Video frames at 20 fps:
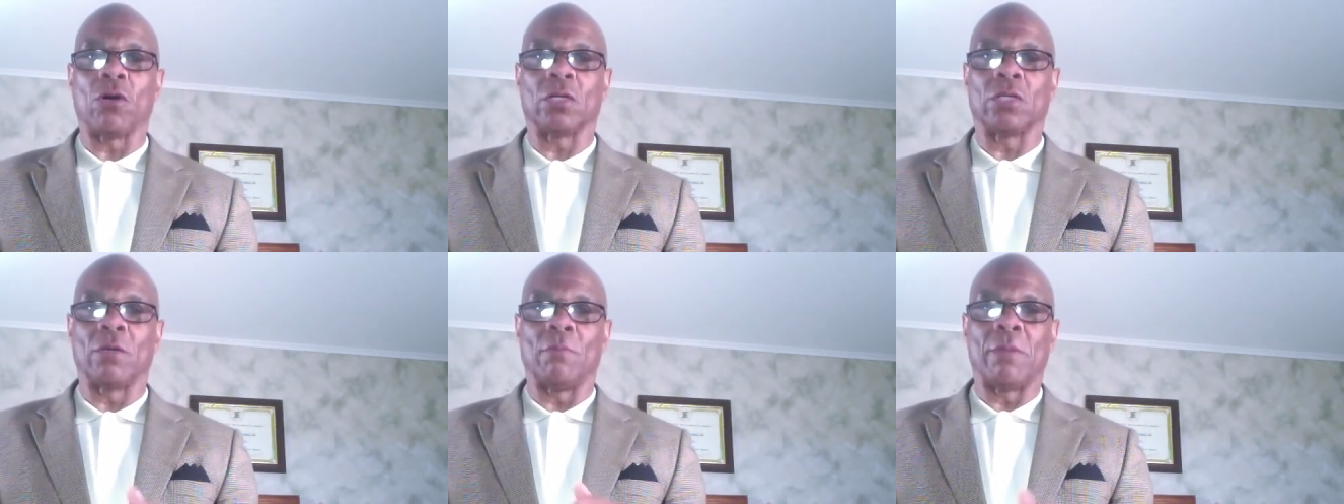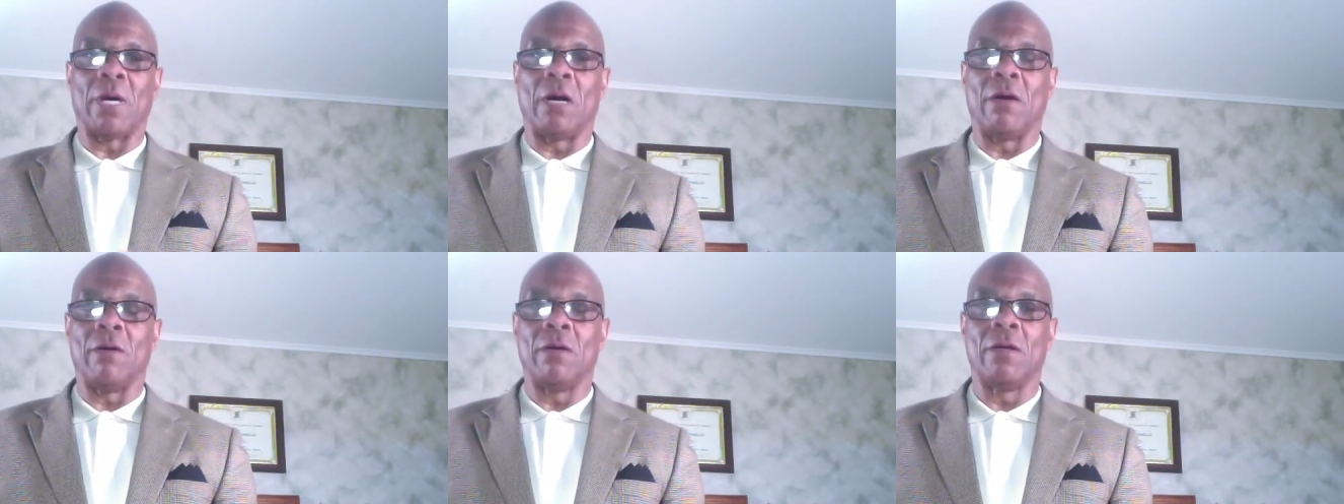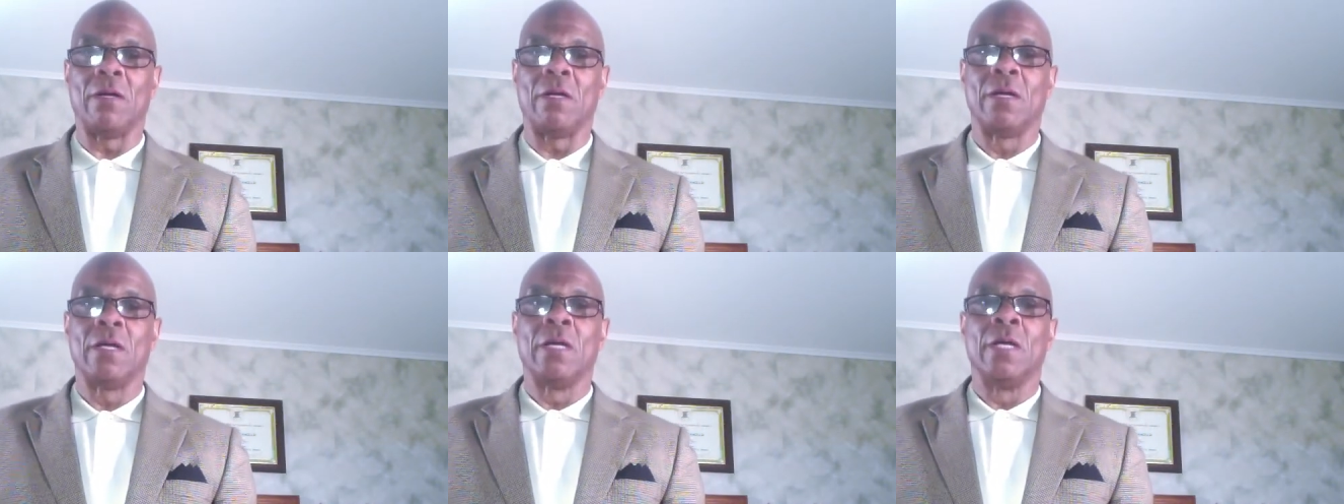about,
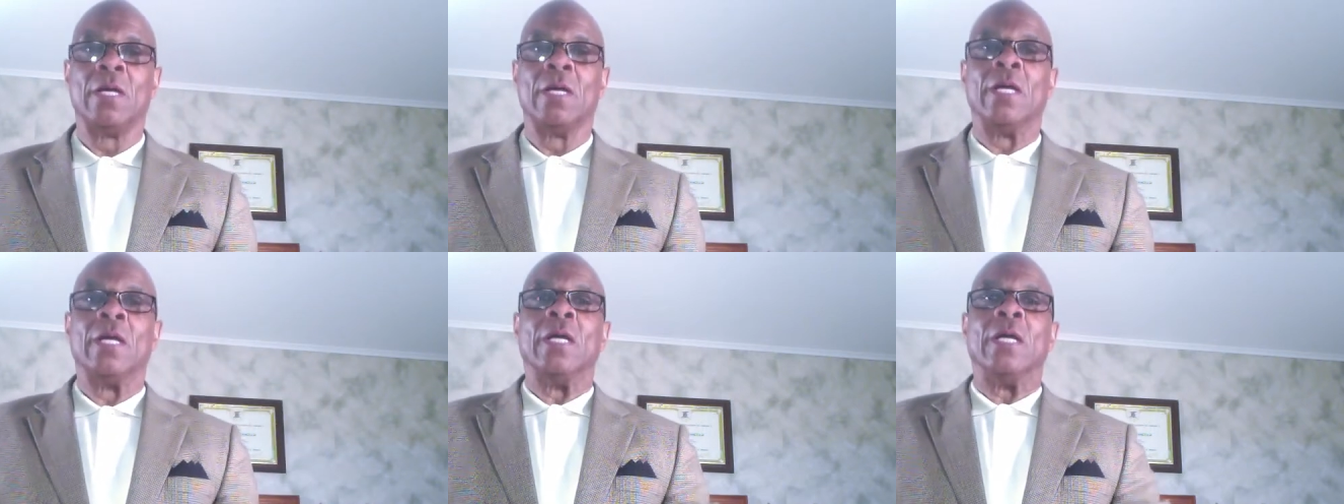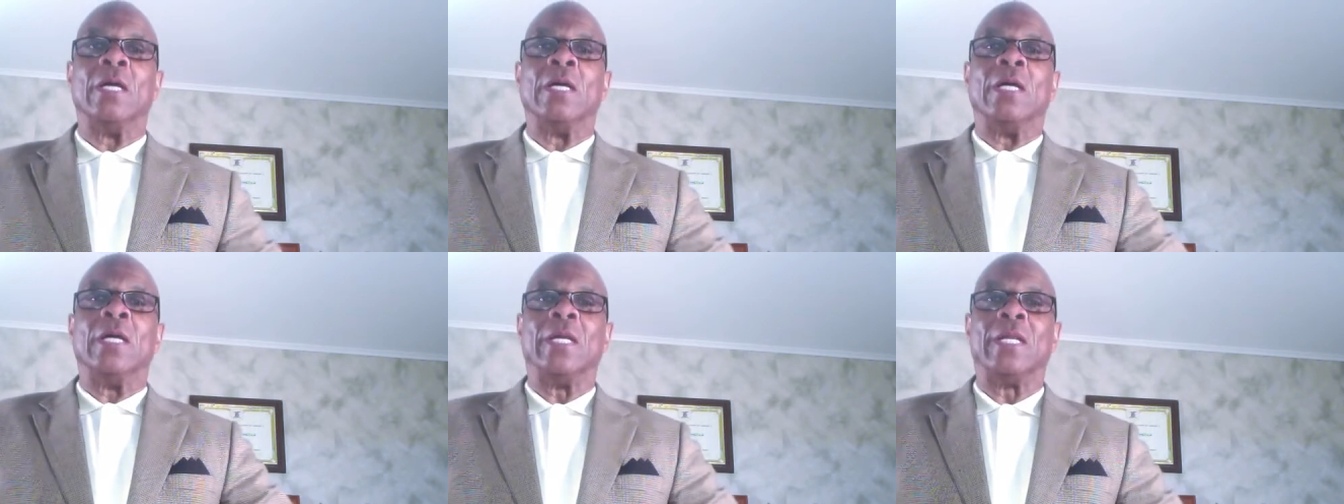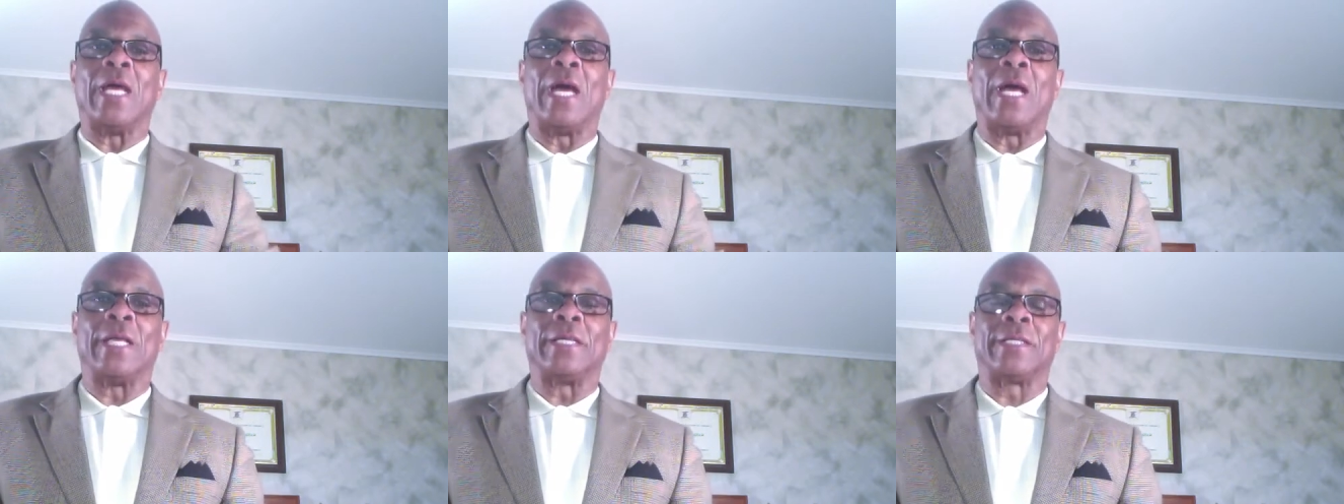and
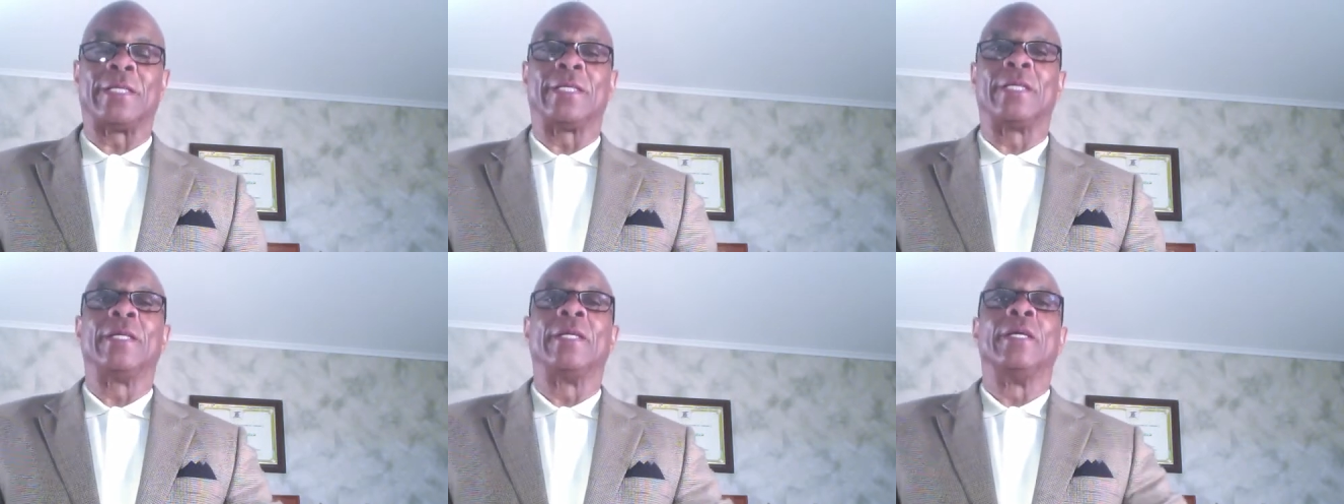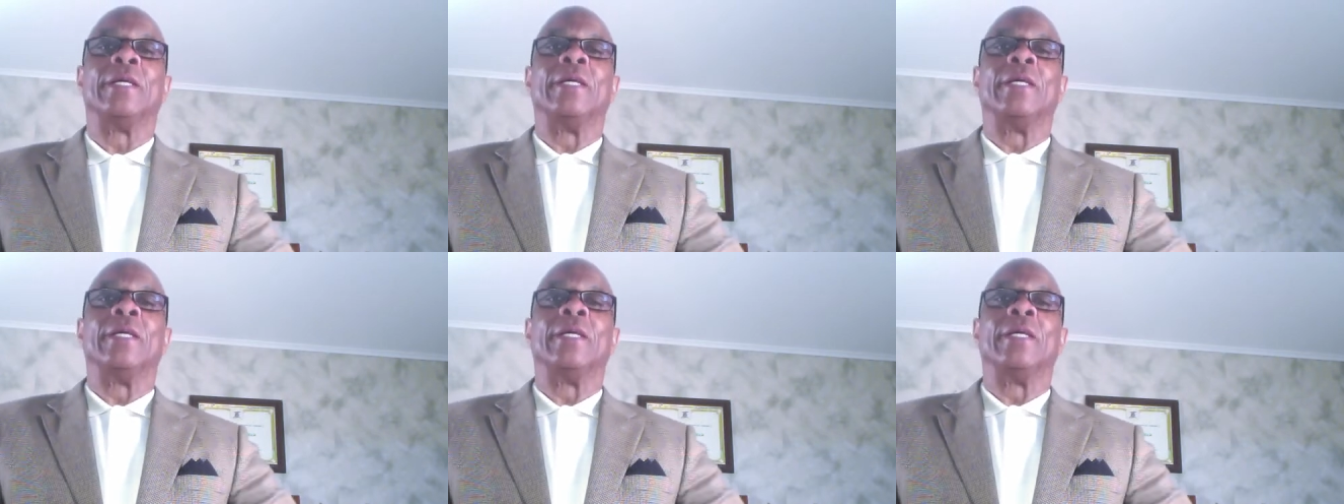that's